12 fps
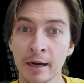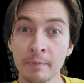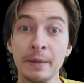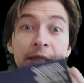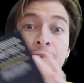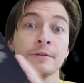R
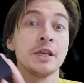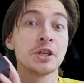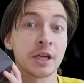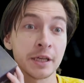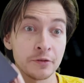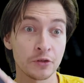B three
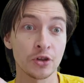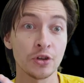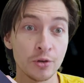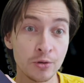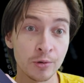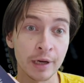Gen
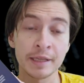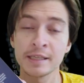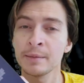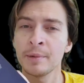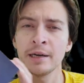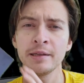two and
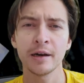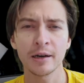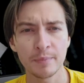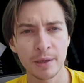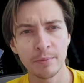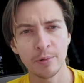some other
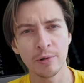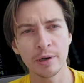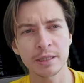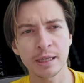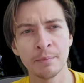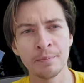R B
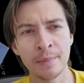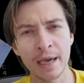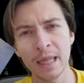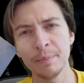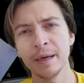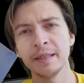boards are
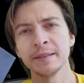made by